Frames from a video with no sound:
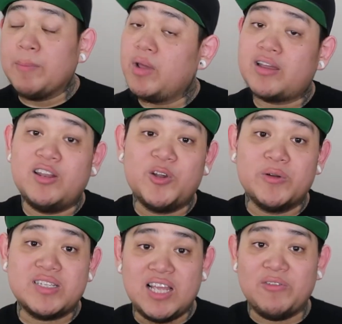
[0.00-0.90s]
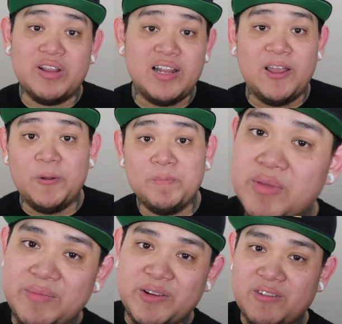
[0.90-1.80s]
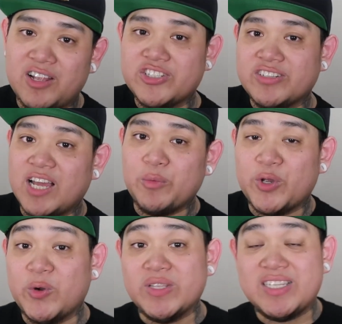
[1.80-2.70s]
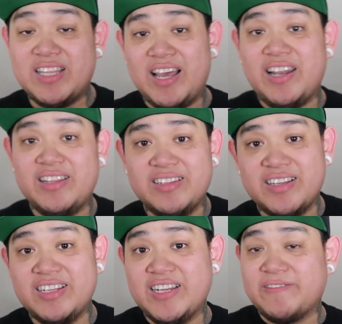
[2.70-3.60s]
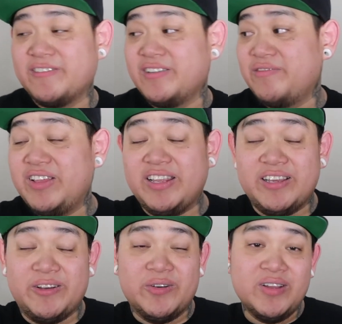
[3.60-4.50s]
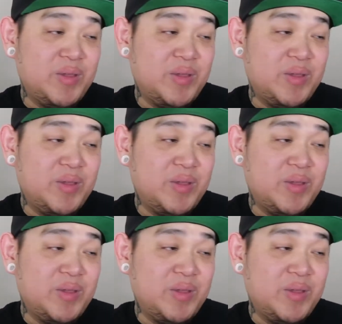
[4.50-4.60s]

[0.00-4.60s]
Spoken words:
I'm not gonna go into that right now. Maybe Roger and I will go into that a different video.